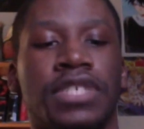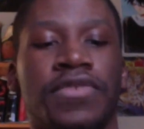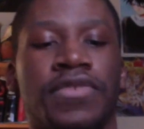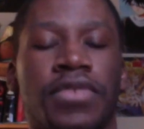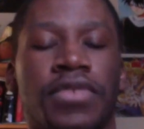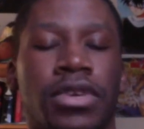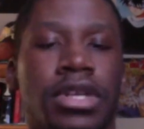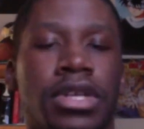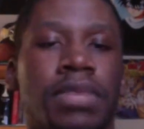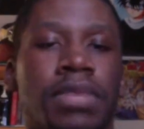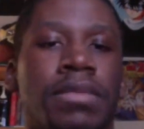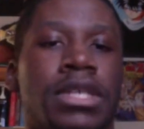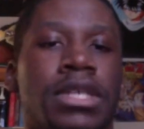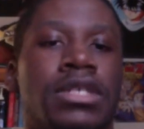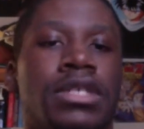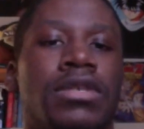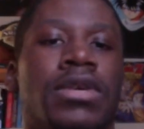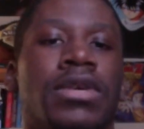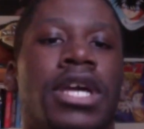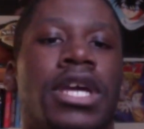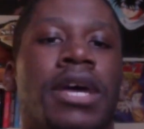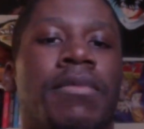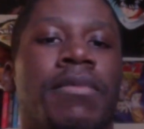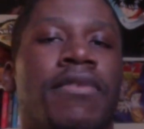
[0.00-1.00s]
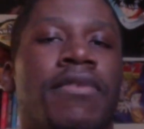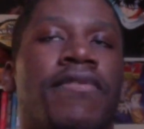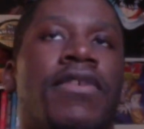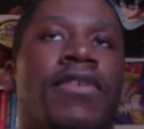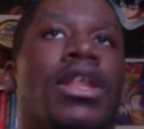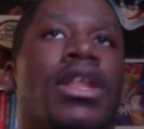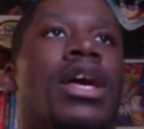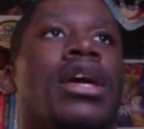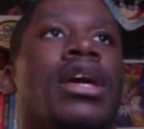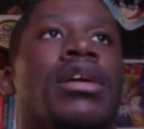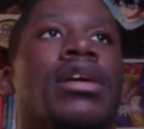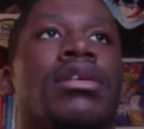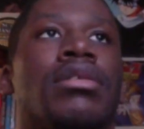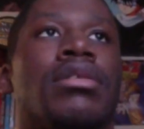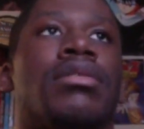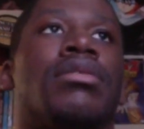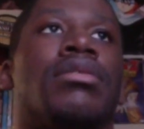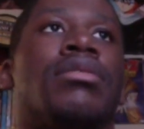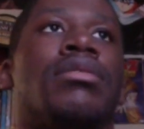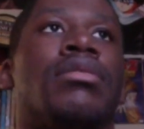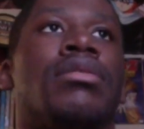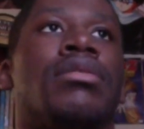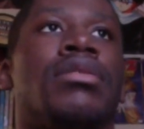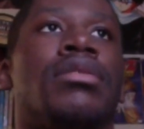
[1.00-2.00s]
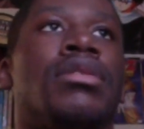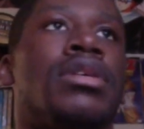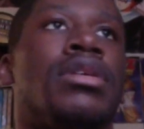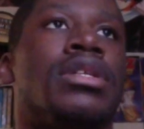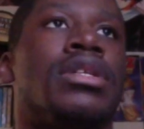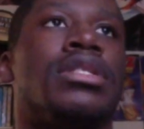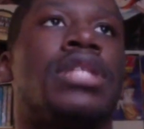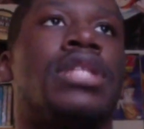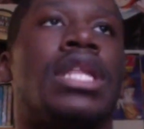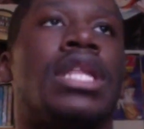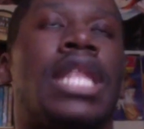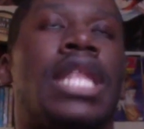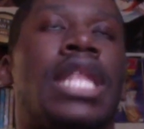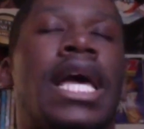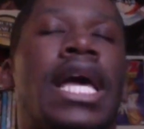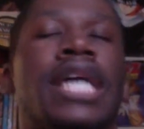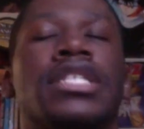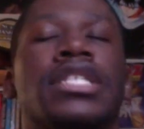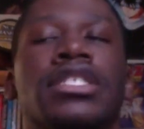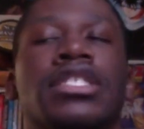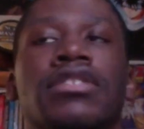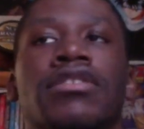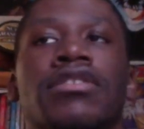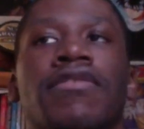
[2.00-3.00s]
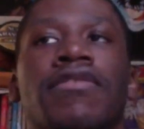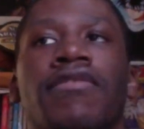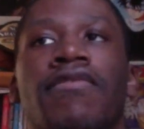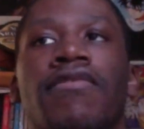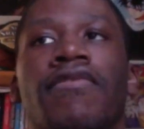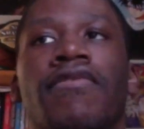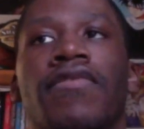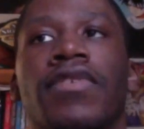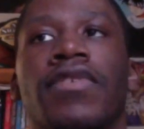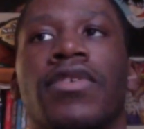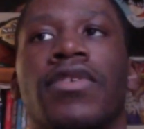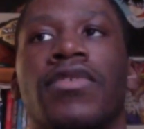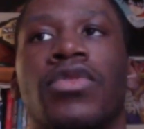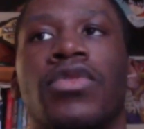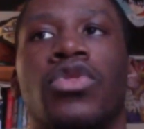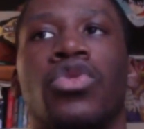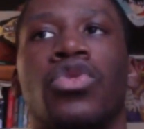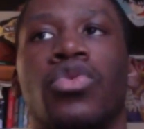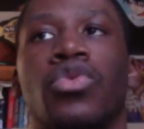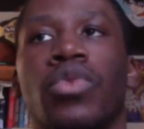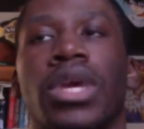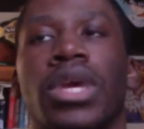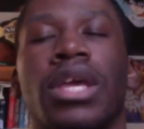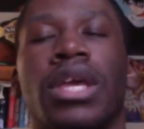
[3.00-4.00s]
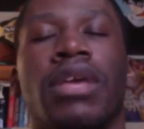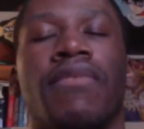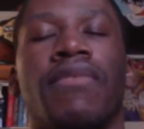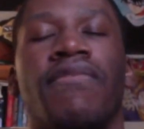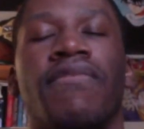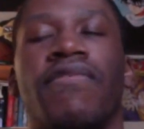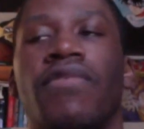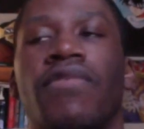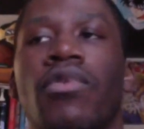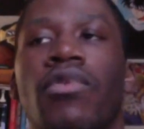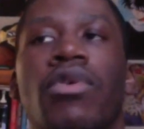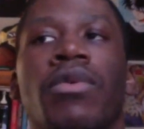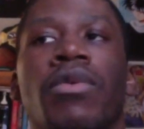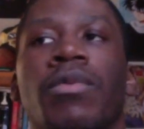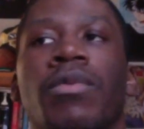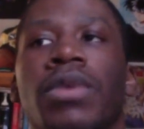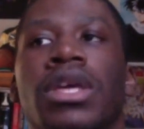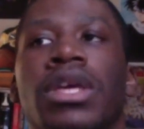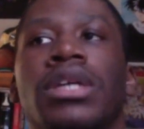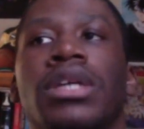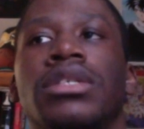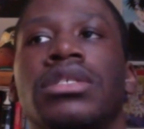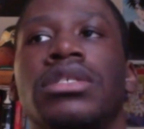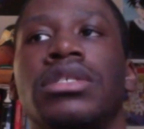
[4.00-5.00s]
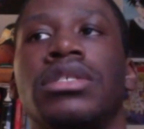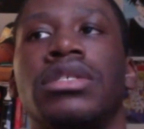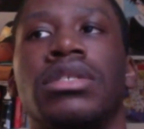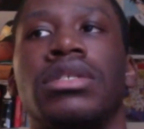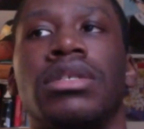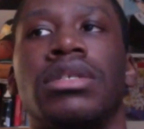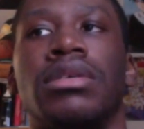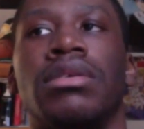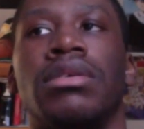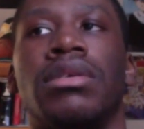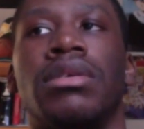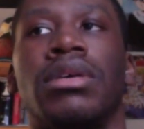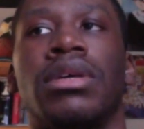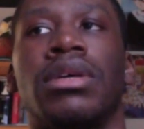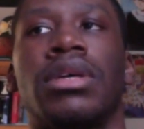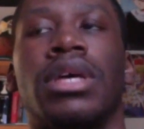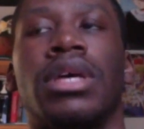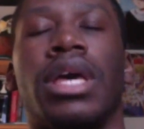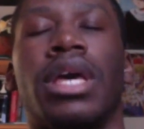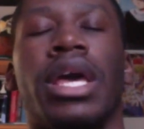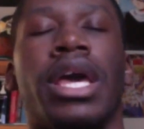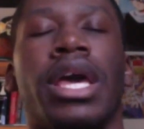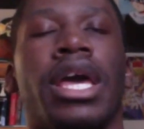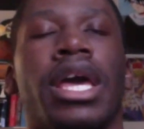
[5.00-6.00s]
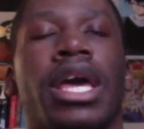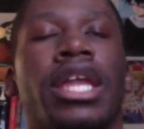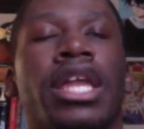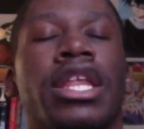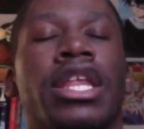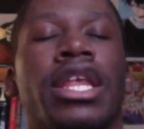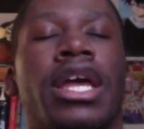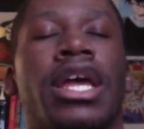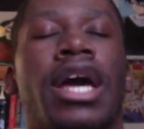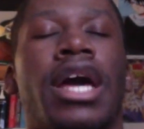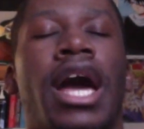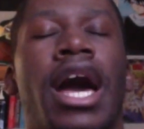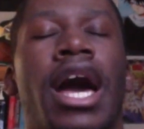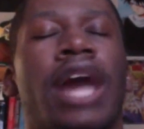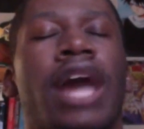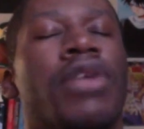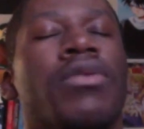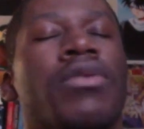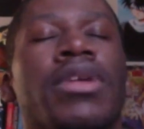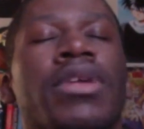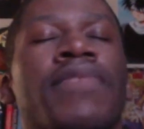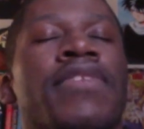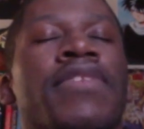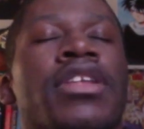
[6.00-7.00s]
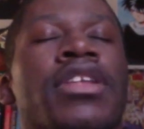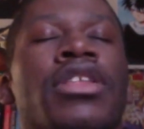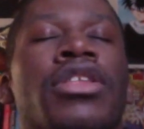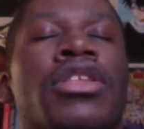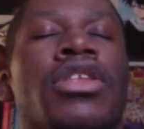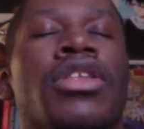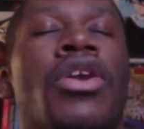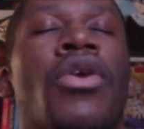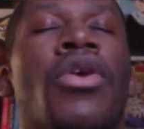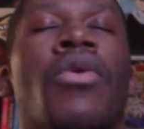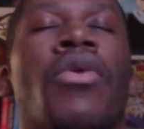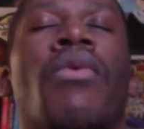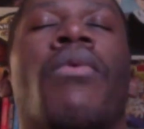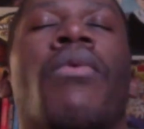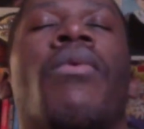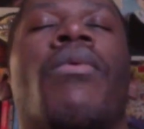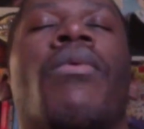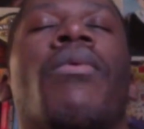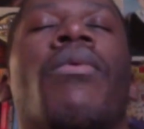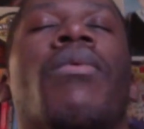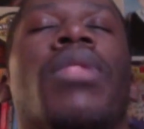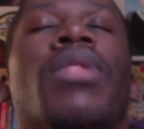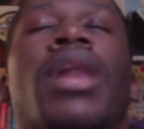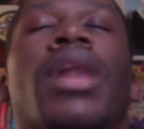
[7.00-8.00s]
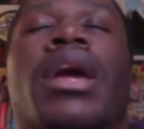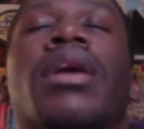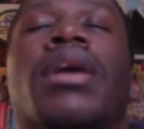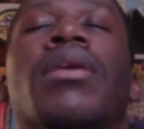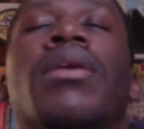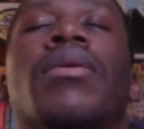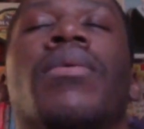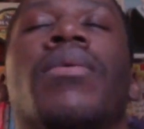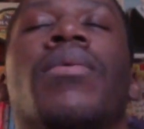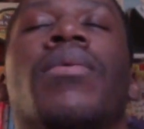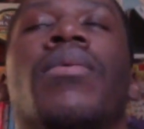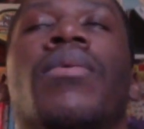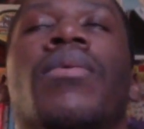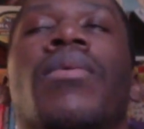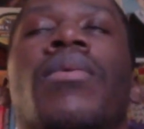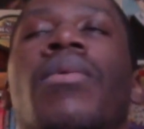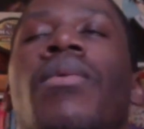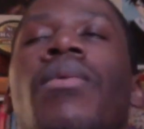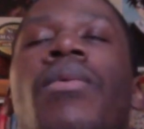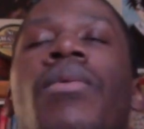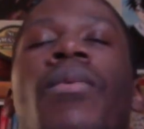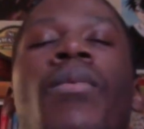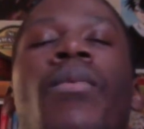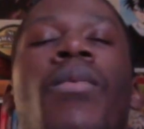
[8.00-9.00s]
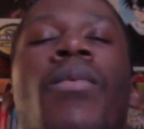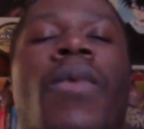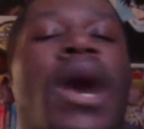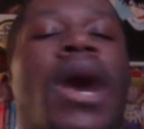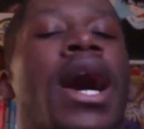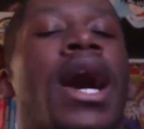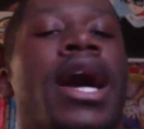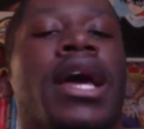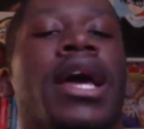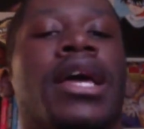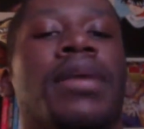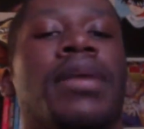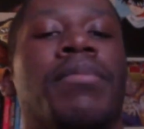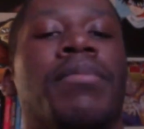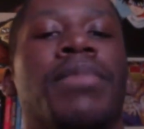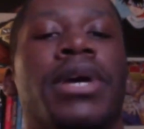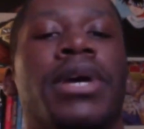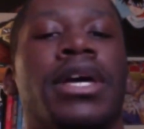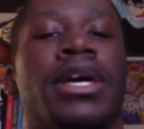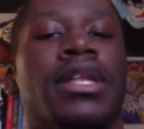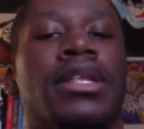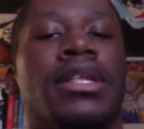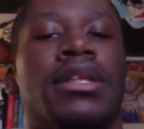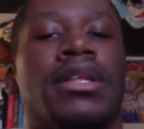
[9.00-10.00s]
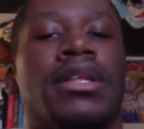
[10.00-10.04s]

for Kimetsu no Yaiba for like the last three, four weeks, and I don't even know like why, but